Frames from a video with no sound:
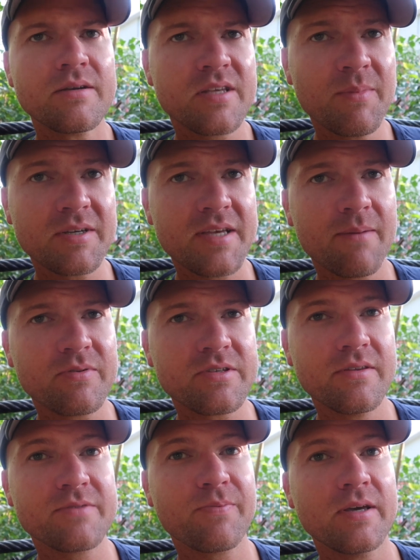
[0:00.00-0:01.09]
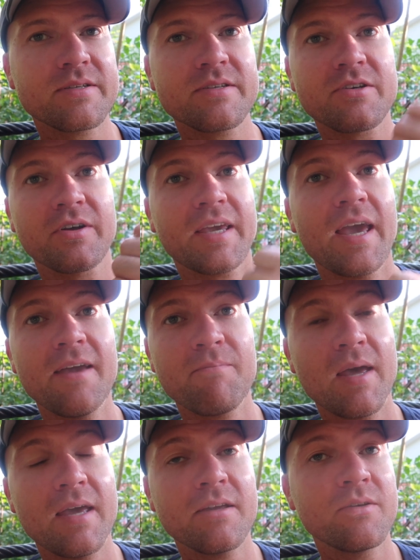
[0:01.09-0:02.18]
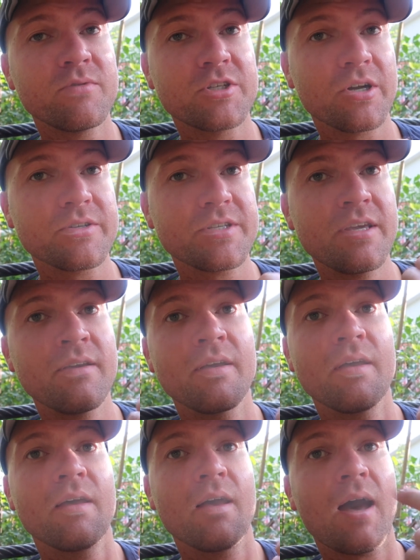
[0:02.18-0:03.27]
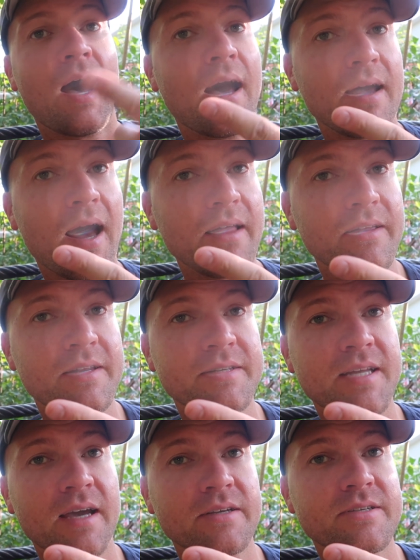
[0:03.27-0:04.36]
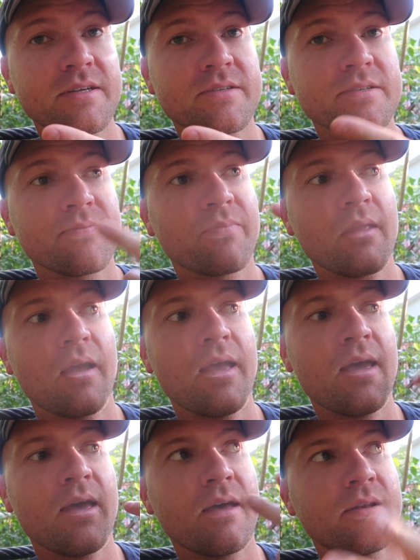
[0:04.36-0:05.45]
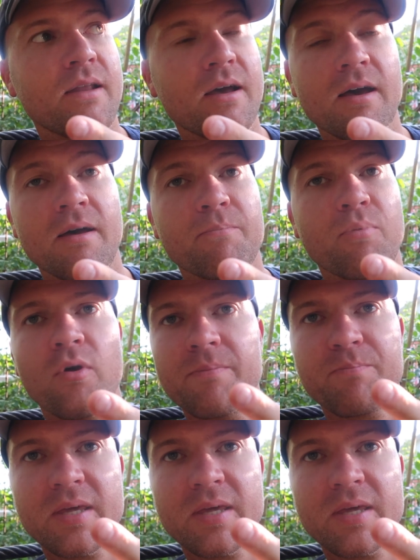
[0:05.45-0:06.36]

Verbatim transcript: Some examples of these places are Cape May in New Jersey, High Island in Texas, and uh, Point